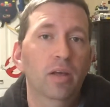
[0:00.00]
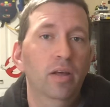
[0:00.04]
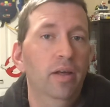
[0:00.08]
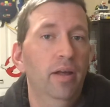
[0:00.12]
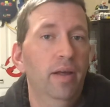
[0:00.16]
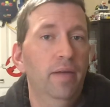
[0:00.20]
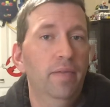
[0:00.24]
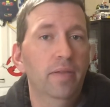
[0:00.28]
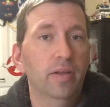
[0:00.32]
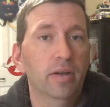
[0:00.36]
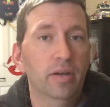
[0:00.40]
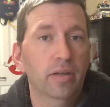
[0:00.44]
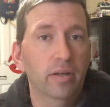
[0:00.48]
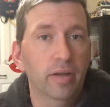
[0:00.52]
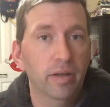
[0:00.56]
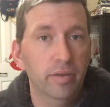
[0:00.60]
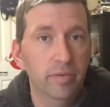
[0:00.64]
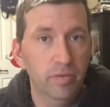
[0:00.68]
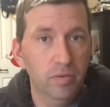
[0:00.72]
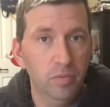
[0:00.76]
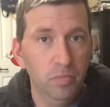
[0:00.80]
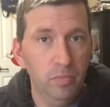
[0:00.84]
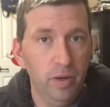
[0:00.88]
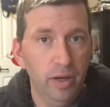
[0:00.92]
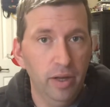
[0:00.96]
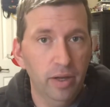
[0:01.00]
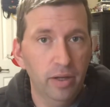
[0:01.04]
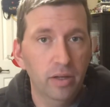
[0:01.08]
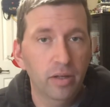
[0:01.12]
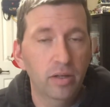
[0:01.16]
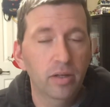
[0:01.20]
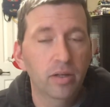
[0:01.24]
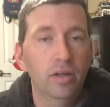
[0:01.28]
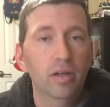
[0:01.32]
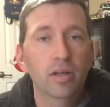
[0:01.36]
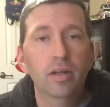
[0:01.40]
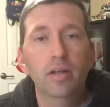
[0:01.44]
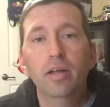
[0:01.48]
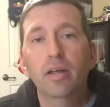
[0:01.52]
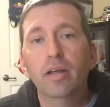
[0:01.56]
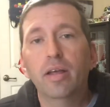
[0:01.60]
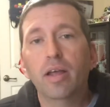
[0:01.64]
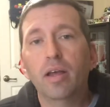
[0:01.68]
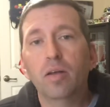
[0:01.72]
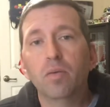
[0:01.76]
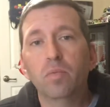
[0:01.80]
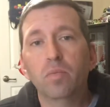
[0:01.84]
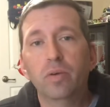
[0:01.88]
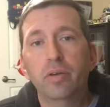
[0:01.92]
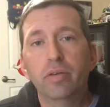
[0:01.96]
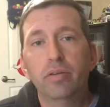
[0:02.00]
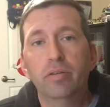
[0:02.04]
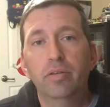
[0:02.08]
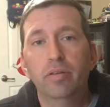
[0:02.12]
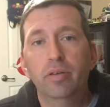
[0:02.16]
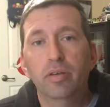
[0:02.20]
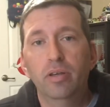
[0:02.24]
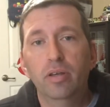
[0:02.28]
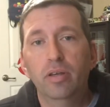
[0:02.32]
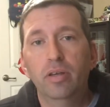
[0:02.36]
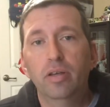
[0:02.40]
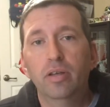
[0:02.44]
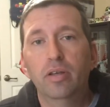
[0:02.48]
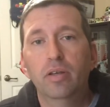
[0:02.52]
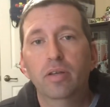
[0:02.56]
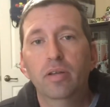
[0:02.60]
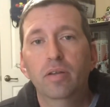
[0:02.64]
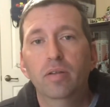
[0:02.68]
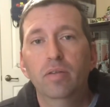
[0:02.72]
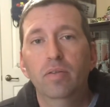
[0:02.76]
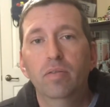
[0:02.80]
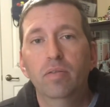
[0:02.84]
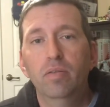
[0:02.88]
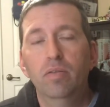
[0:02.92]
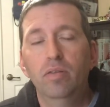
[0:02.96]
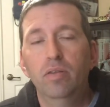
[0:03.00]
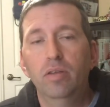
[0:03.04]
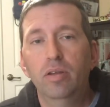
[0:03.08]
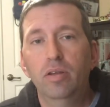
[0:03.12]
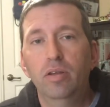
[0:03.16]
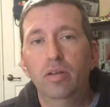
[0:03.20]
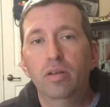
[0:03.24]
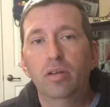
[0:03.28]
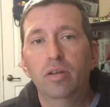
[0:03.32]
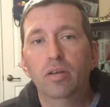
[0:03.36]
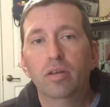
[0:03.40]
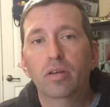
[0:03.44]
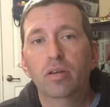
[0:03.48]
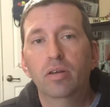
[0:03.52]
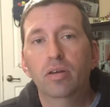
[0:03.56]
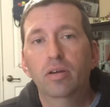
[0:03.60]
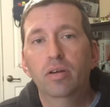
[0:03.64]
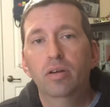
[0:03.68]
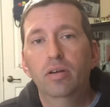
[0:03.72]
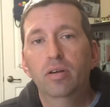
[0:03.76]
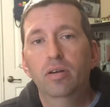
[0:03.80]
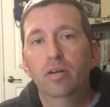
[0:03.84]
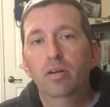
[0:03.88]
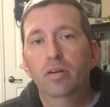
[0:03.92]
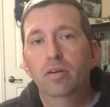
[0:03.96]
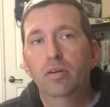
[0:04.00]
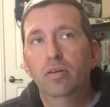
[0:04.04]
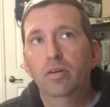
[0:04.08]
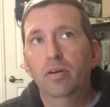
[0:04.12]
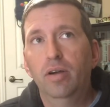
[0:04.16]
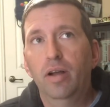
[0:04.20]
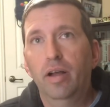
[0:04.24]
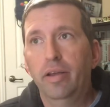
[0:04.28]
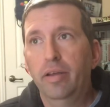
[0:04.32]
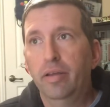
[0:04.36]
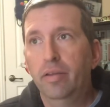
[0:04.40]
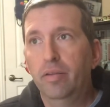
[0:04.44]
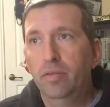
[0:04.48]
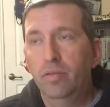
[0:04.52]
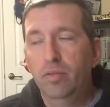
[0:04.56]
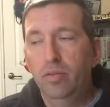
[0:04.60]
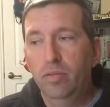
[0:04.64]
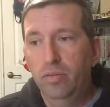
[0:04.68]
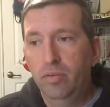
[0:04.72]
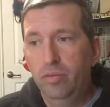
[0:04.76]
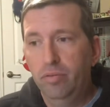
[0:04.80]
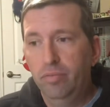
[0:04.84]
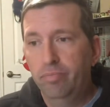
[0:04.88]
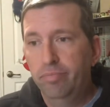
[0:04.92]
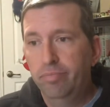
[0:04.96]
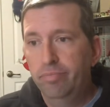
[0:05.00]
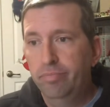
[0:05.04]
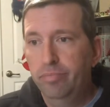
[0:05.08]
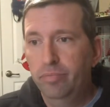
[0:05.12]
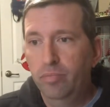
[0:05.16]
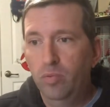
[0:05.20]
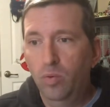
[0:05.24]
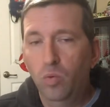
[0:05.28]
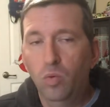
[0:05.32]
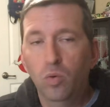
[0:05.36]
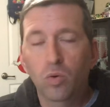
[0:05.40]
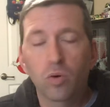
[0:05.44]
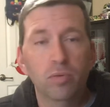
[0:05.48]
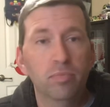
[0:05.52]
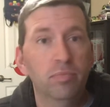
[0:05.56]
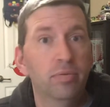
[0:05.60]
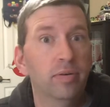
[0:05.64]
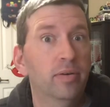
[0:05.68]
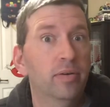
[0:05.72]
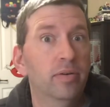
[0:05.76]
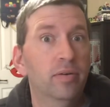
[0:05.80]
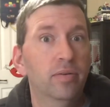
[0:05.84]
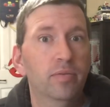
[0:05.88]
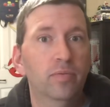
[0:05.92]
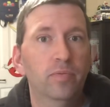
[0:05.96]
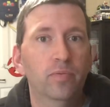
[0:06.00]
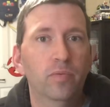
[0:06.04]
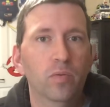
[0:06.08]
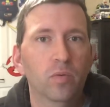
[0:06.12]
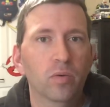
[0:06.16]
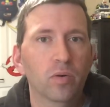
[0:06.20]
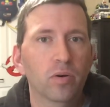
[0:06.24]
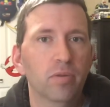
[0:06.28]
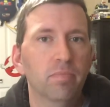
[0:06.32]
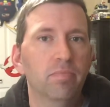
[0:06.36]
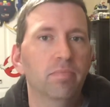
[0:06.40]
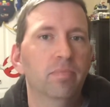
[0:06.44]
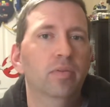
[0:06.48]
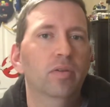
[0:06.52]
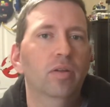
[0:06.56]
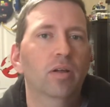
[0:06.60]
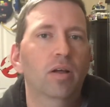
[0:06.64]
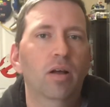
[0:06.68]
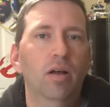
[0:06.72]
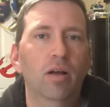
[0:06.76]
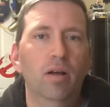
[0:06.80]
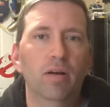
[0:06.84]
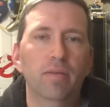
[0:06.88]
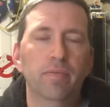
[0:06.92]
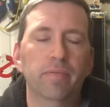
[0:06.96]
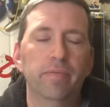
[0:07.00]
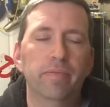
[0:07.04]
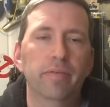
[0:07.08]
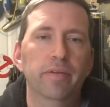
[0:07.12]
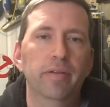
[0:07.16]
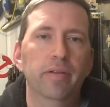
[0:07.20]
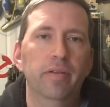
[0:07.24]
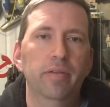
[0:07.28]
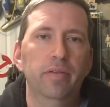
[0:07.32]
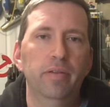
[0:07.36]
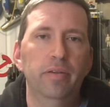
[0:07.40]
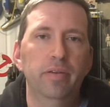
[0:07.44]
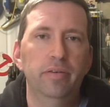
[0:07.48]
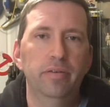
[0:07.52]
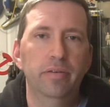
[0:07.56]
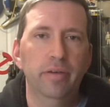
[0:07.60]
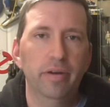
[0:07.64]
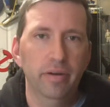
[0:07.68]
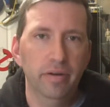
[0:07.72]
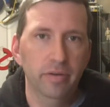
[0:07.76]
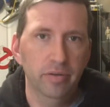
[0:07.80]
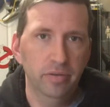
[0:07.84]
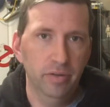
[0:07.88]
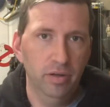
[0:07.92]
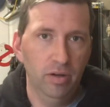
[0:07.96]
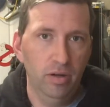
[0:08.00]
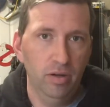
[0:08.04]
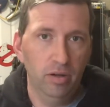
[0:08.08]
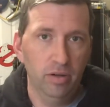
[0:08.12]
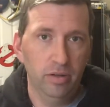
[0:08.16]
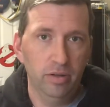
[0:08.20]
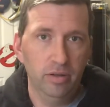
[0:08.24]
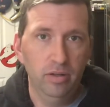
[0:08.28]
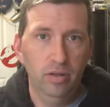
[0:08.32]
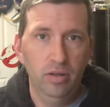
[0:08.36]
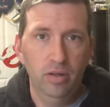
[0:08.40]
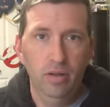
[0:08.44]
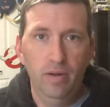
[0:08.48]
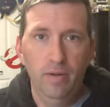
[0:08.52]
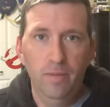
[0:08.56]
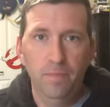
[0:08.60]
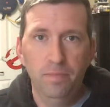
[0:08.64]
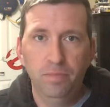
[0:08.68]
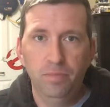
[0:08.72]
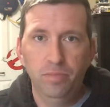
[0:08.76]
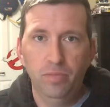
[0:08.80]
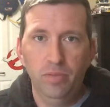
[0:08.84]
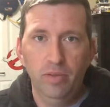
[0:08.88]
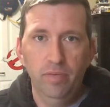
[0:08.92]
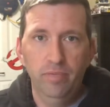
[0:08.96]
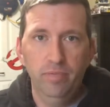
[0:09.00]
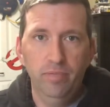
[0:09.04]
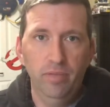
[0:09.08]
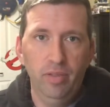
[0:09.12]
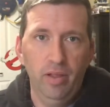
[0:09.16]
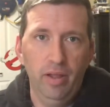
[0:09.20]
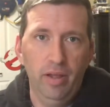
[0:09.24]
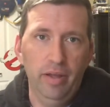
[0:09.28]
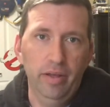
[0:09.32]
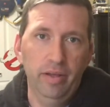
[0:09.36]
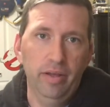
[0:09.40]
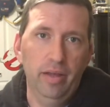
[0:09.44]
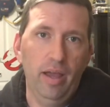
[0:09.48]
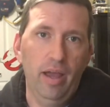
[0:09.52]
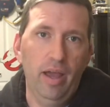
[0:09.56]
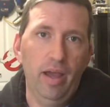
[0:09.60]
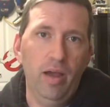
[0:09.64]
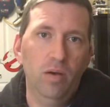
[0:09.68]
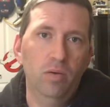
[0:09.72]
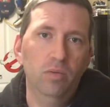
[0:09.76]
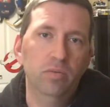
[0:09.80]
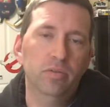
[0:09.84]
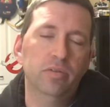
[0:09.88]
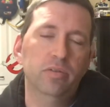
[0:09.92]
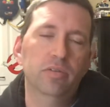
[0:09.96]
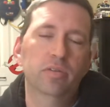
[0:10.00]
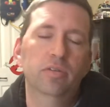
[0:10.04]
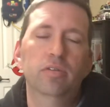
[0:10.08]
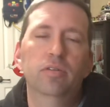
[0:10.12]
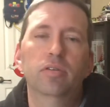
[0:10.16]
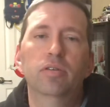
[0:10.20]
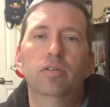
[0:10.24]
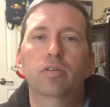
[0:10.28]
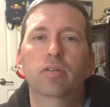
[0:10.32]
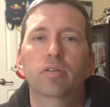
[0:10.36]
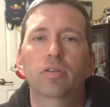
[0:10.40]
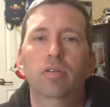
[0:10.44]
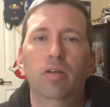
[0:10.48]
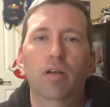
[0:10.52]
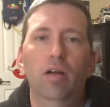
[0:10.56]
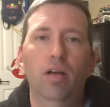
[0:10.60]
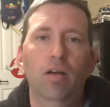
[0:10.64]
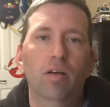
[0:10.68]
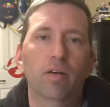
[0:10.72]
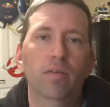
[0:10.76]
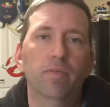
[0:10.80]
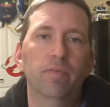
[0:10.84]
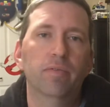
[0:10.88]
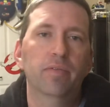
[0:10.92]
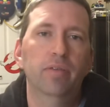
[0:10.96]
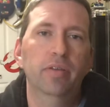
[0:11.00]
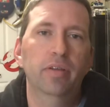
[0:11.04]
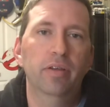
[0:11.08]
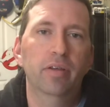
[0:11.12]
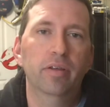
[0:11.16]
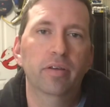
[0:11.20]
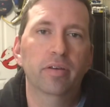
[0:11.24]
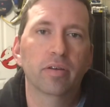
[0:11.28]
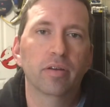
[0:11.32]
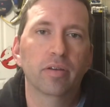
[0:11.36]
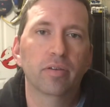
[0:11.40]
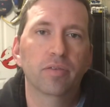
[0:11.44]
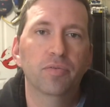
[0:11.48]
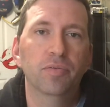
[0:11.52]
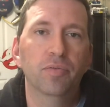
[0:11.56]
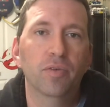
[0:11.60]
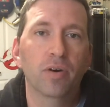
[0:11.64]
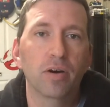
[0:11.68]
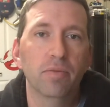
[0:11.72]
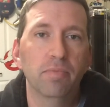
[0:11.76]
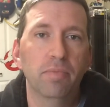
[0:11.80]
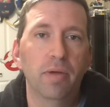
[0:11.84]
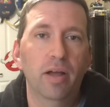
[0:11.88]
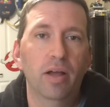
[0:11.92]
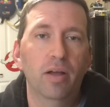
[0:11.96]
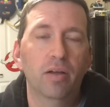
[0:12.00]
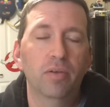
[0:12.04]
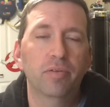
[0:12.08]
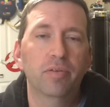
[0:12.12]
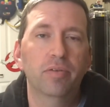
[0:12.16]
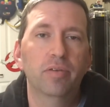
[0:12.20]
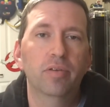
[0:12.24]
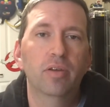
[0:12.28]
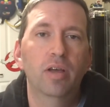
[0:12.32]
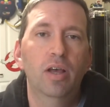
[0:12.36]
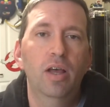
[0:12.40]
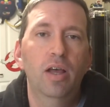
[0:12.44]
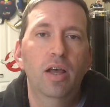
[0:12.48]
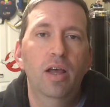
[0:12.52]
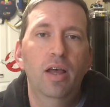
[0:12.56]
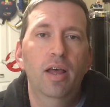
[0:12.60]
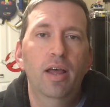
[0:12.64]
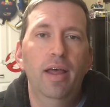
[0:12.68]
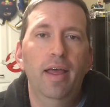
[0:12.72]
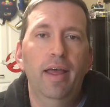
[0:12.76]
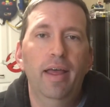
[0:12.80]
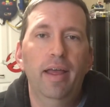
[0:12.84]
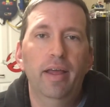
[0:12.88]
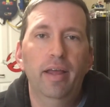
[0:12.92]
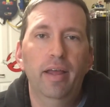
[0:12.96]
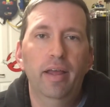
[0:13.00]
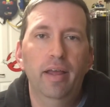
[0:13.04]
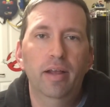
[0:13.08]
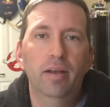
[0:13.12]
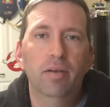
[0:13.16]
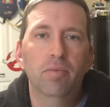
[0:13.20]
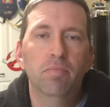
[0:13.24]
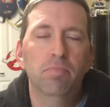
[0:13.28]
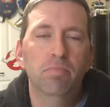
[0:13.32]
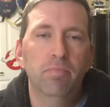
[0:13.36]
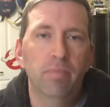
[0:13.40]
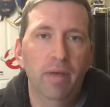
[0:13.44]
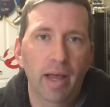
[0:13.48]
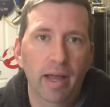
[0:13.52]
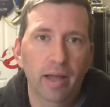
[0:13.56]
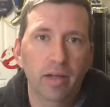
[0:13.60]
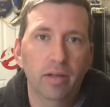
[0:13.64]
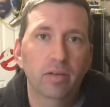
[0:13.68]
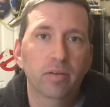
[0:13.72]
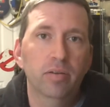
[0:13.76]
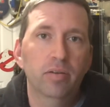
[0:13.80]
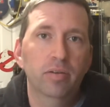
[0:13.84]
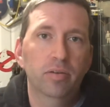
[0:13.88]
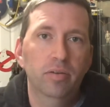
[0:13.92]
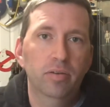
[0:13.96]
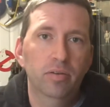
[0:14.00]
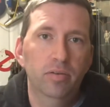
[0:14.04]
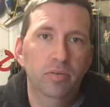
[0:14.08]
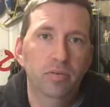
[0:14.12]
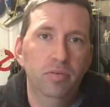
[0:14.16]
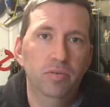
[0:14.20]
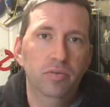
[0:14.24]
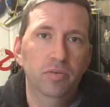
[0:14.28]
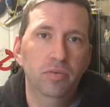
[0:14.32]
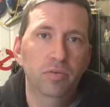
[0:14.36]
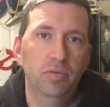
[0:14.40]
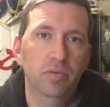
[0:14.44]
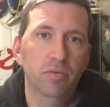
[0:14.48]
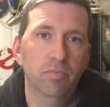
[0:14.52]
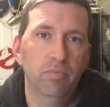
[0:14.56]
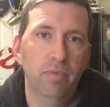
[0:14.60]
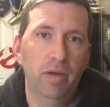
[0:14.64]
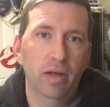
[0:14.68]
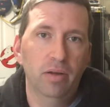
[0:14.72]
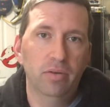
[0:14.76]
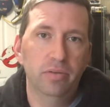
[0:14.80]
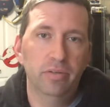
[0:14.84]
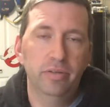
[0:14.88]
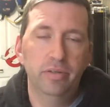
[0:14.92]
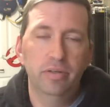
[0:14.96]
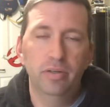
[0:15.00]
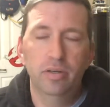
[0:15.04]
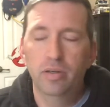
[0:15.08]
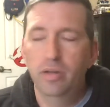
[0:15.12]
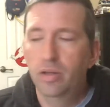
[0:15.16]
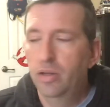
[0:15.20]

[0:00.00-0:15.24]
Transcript: It then cuts away and we see the, I guess, the orb form of the terror dog flying out of Egon's farmhouse and back to the mountain.